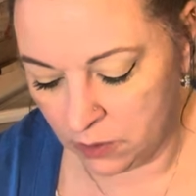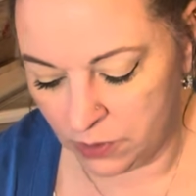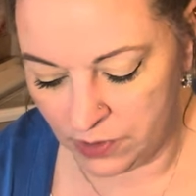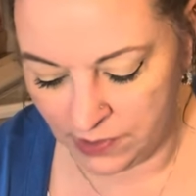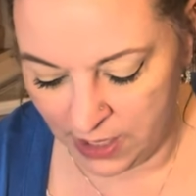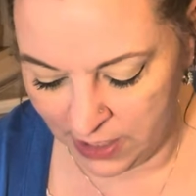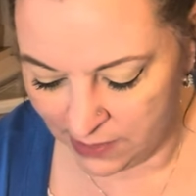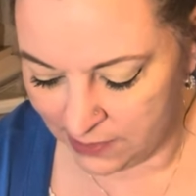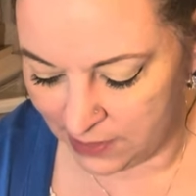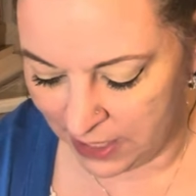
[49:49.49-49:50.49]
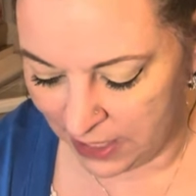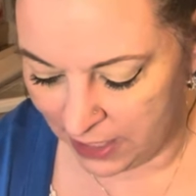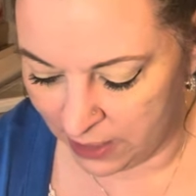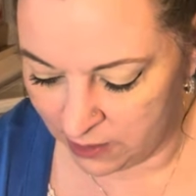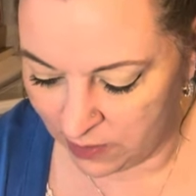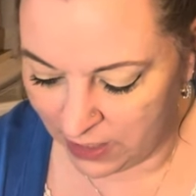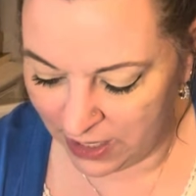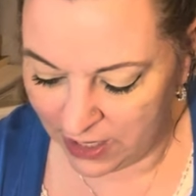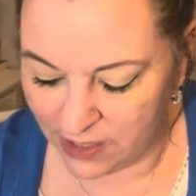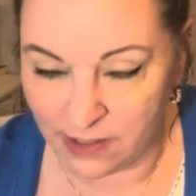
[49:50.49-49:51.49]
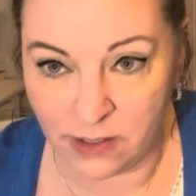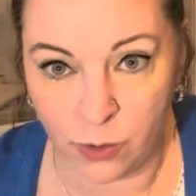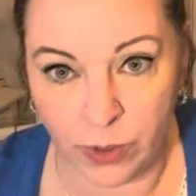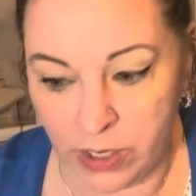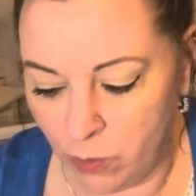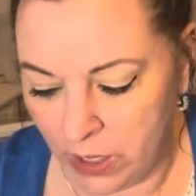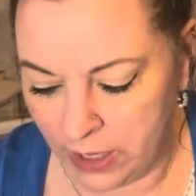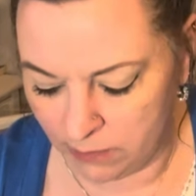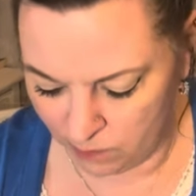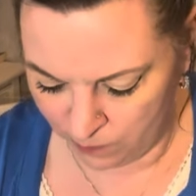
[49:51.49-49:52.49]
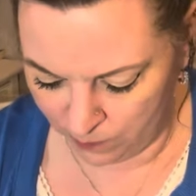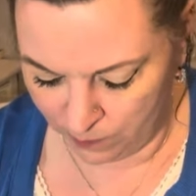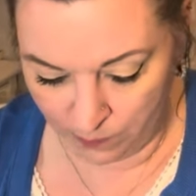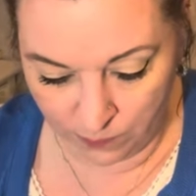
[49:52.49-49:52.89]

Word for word: which is kind of sad. Yeah, it is a 20 watt. Mm.